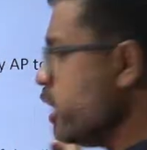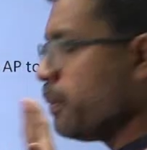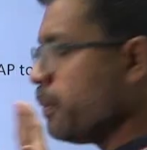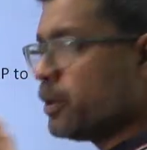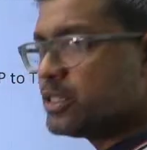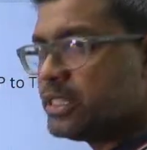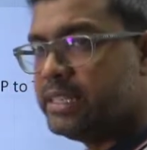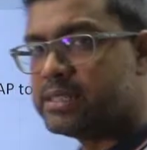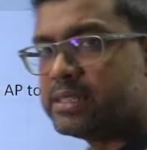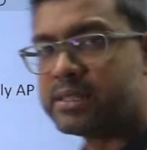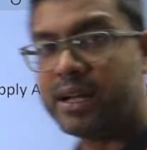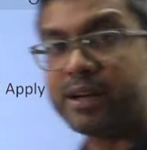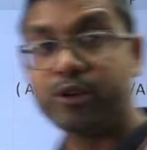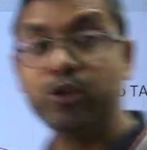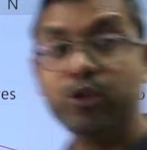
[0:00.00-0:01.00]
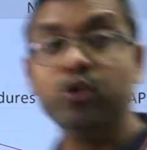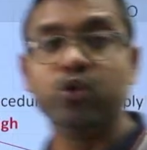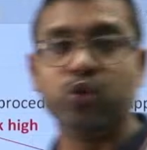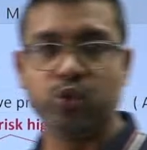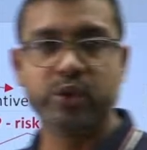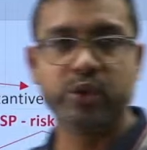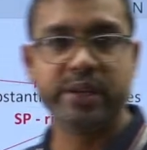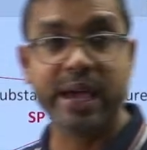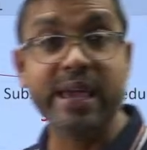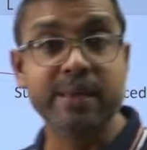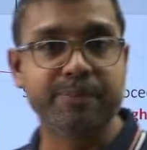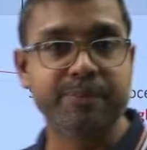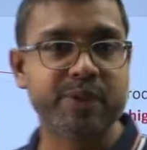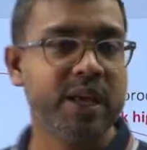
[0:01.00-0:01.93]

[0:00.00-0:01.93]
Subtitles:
procedures are two types.